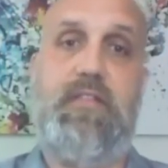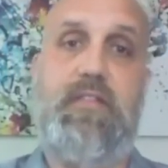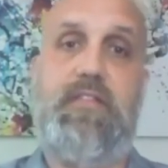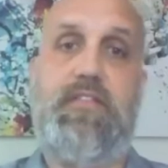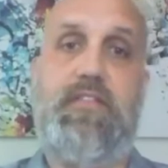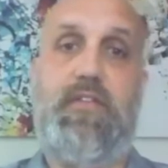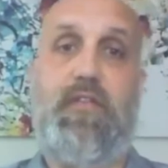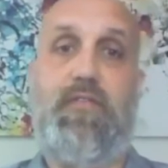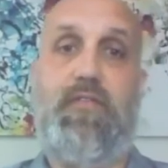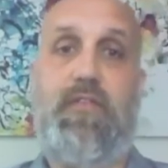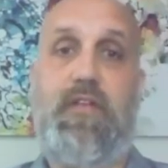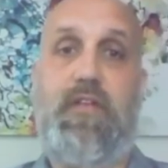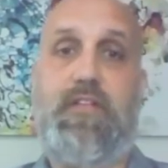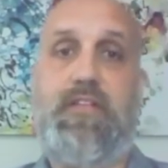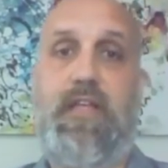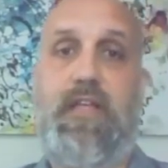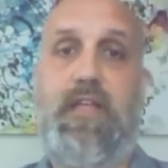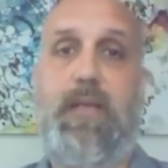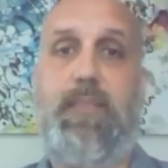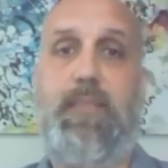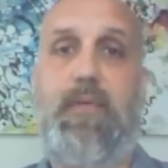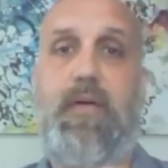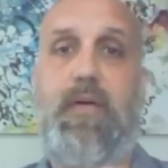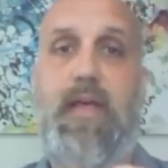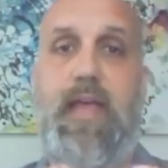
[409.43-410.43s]
so for
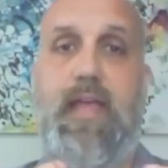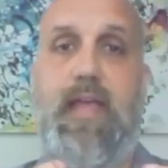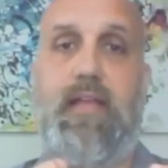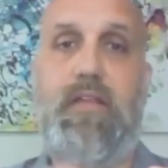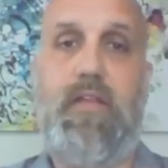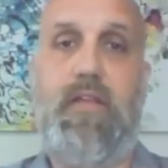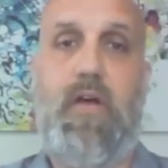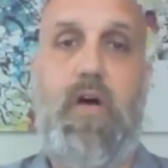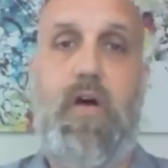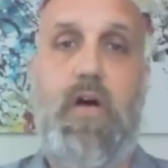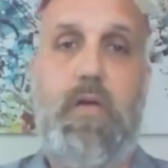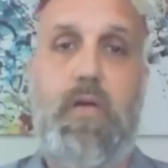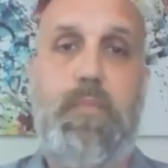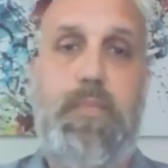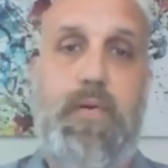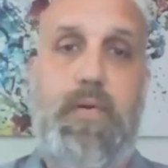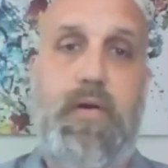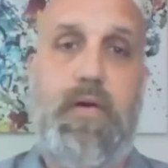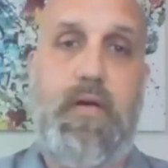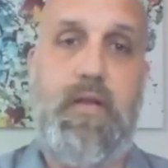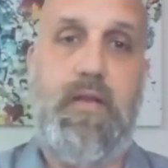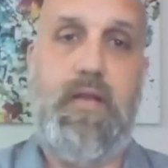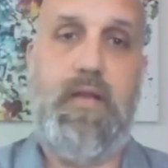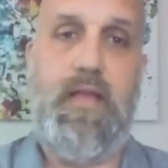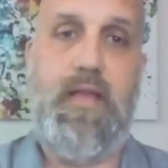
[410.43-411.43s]
example, a long
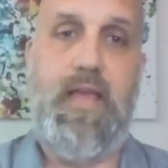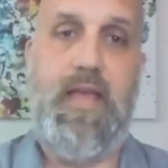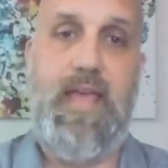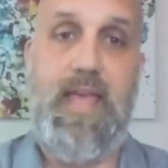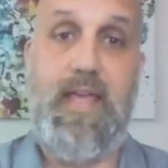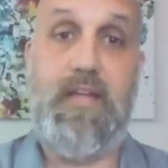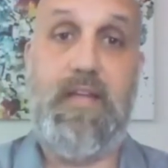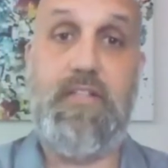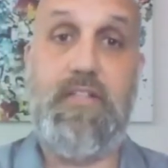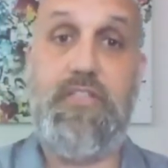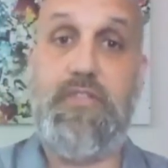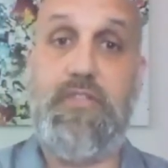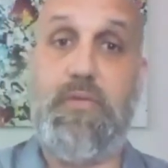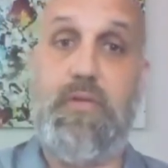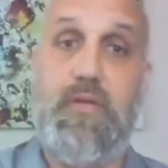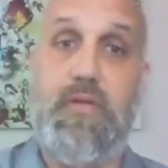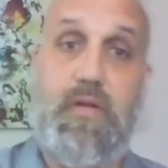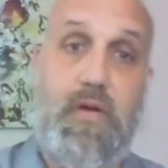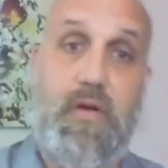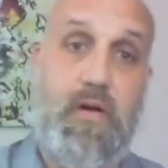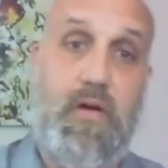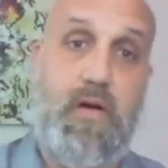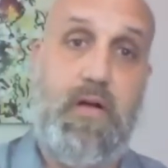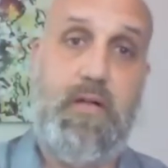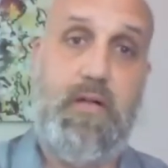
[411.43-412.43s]
put and a short
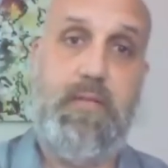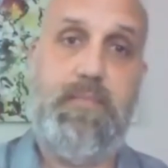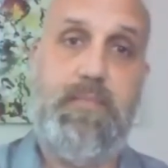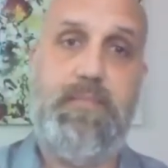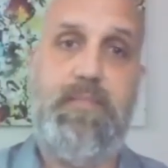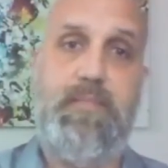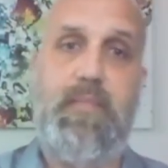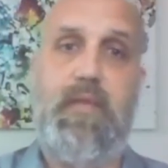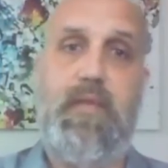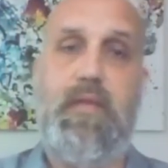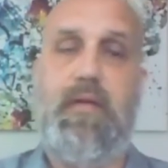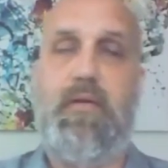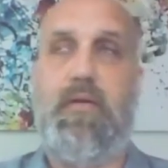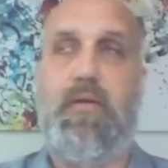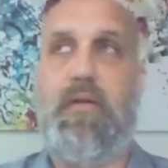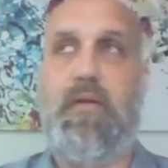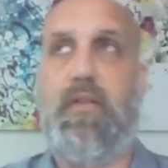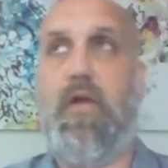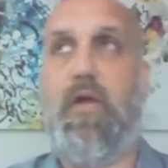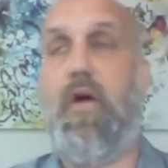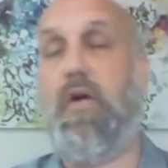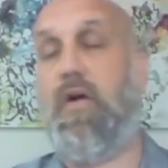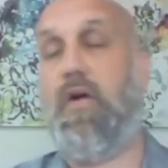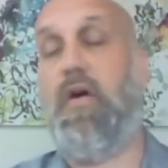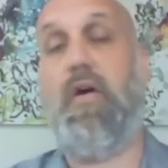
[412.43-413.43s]
call, or a
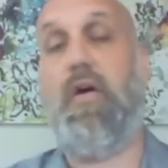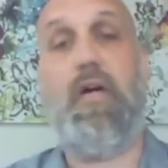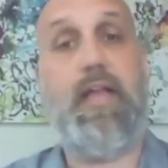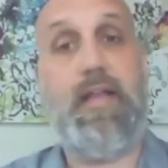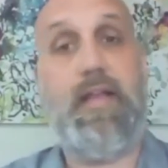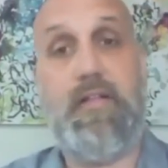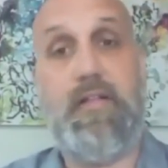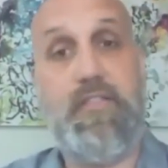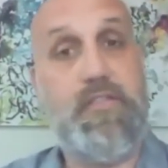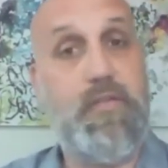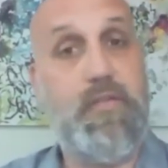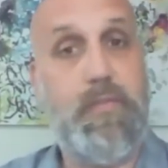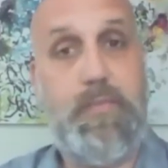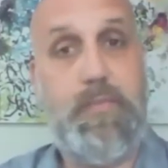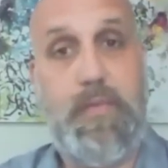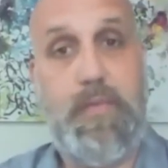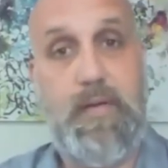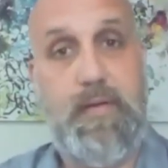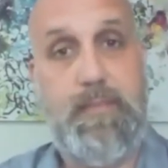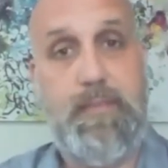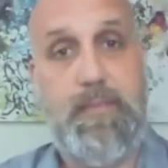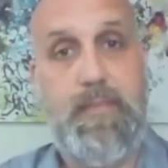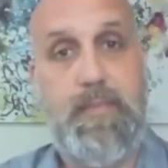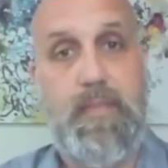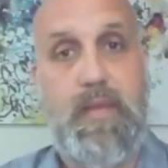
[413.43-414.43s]
long call and a short
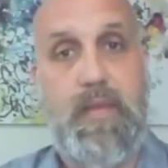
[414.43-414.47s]
put,